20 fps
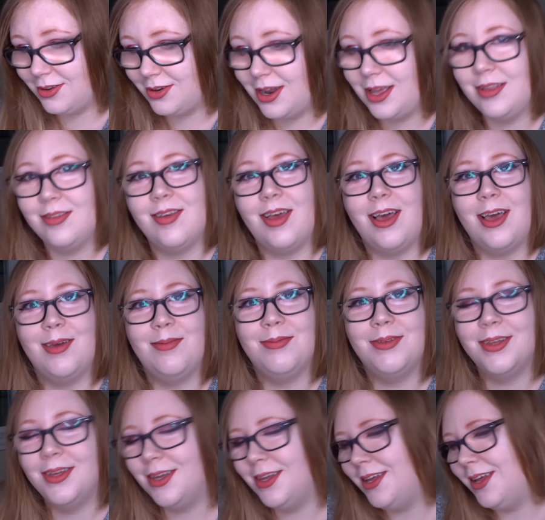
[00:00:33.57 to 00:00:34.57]
nighttime,
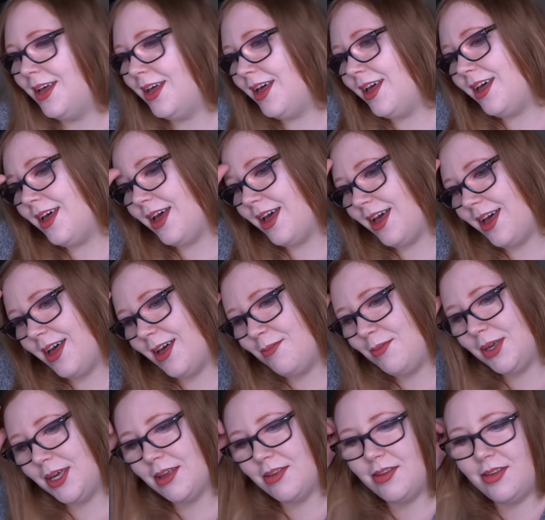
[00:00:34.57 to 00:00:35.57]
uh,
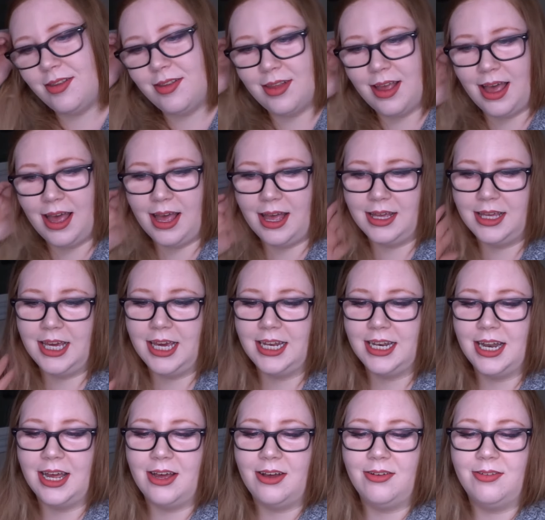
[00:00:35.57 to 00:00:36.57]
because, uh, you
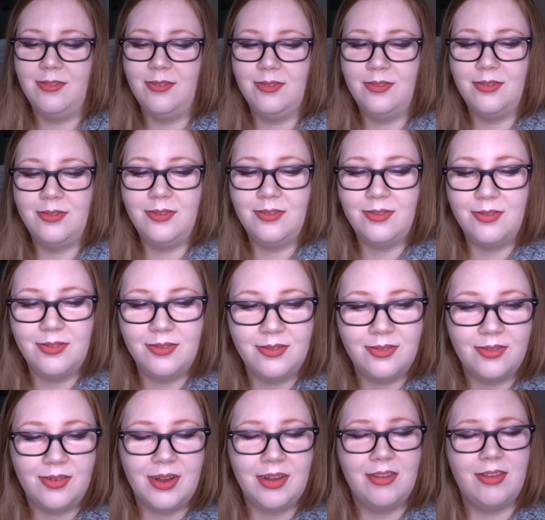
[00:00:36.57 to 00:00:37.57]
know,
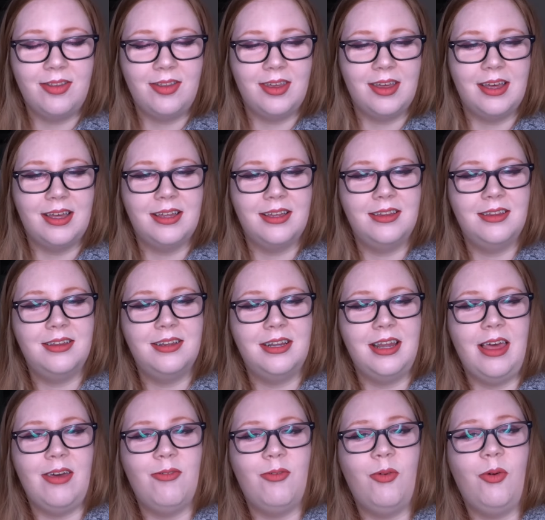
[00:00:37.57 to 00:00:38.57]
once you
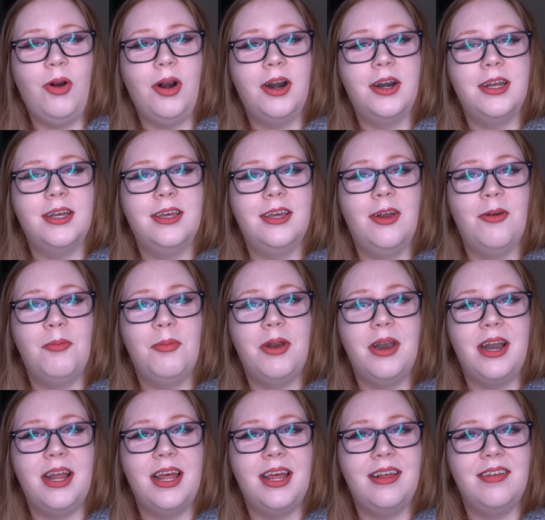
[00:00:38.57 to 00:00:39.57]
leave work, you're
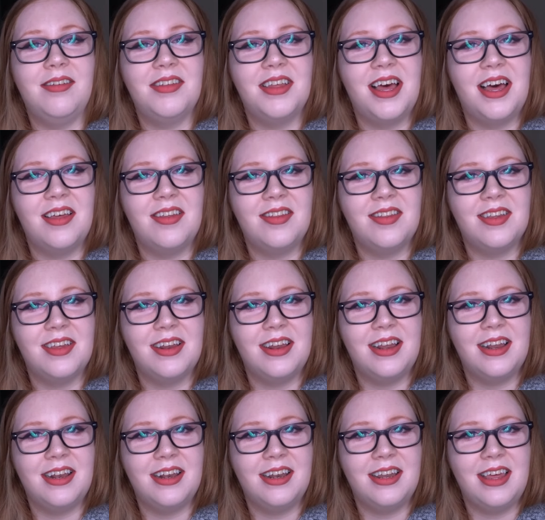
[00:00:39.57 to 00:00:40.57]
pretty exhausted
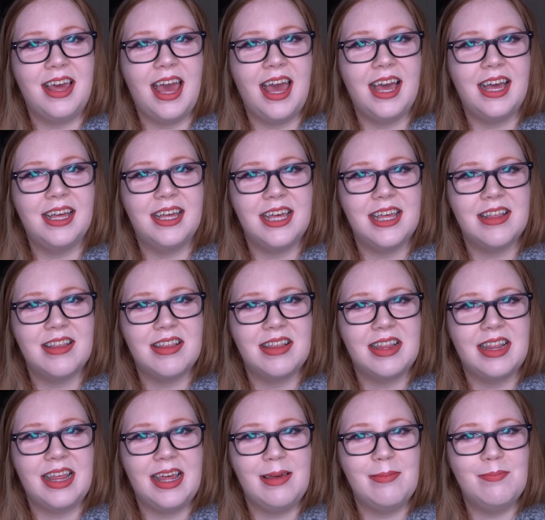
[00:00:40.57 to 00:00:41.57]
and yeah, you
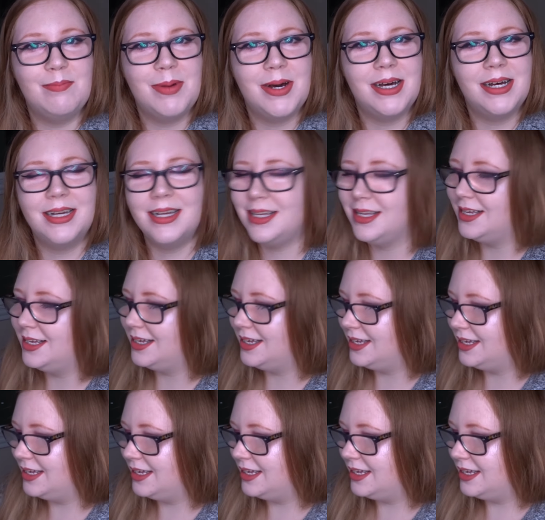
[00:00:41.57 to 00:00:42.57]
sleep.
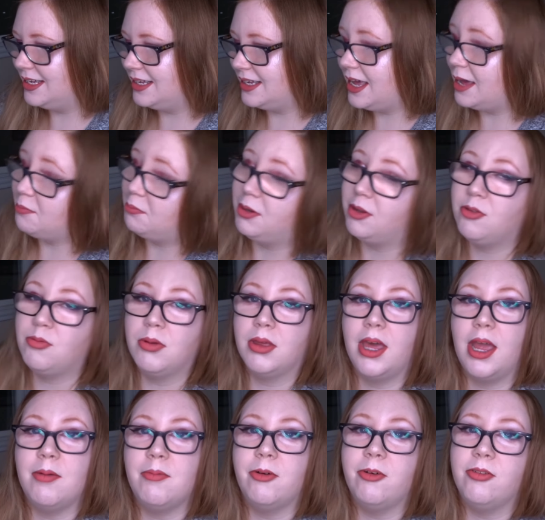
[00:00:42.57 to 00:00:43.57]
And plus my
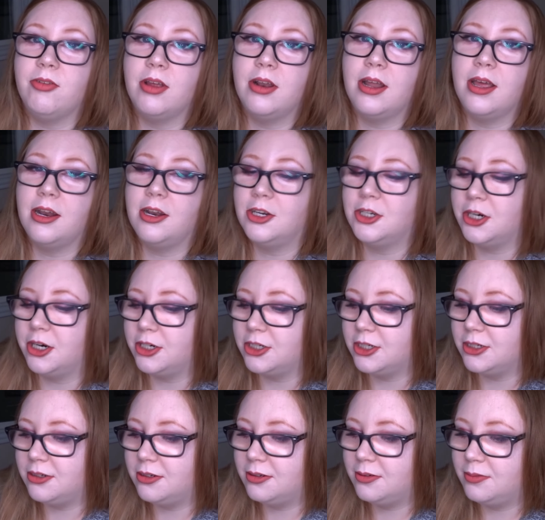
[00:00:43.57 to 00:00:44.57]
camera's and I had to charge
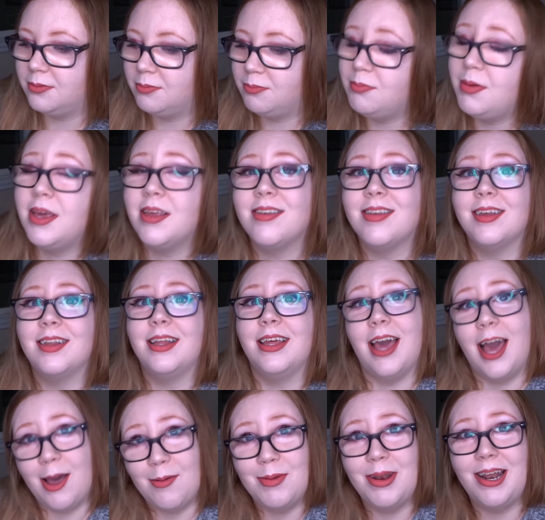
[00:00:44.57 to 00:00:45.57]
it.
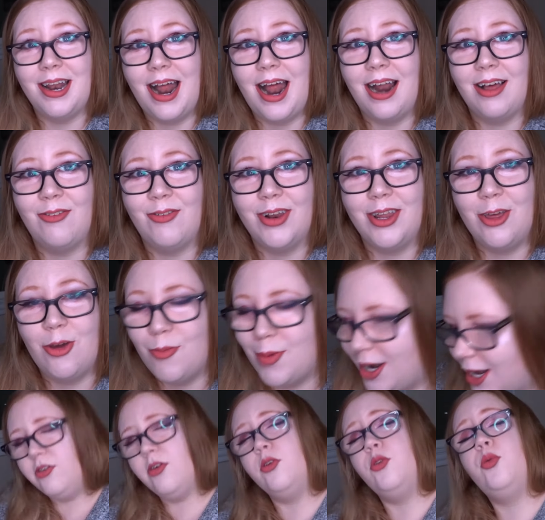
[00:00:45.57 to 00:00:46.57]
Basically, I'm an inadequate
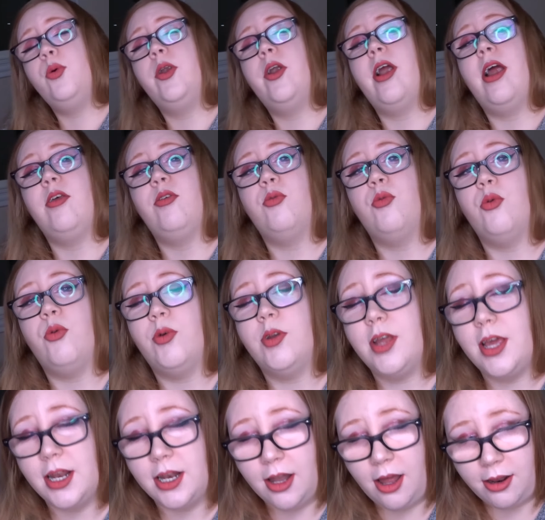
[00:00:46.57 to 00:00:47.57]
human. So Twitter has
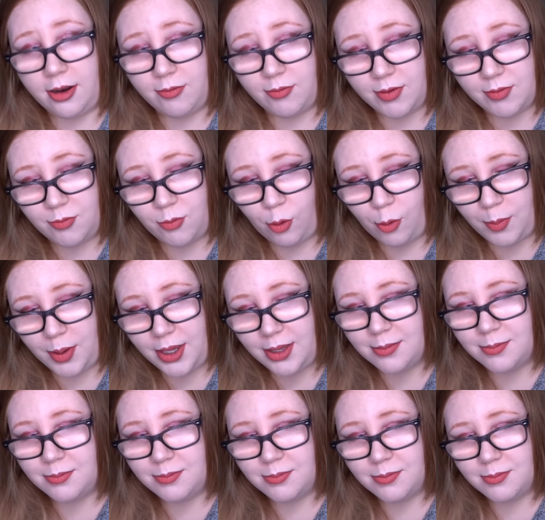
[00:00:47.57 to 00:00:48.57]
ruined a lot of it for
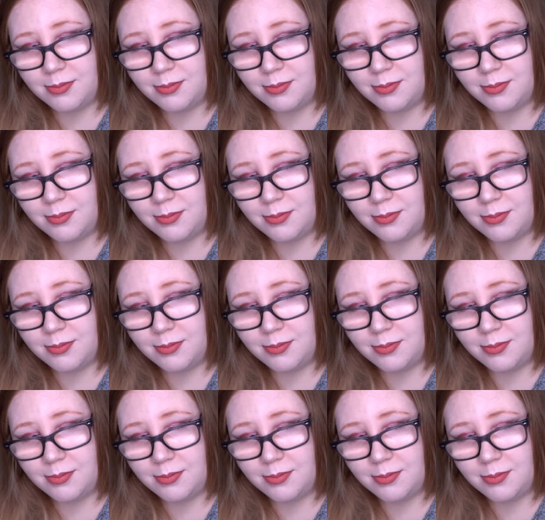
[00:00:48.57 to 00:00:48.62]
me,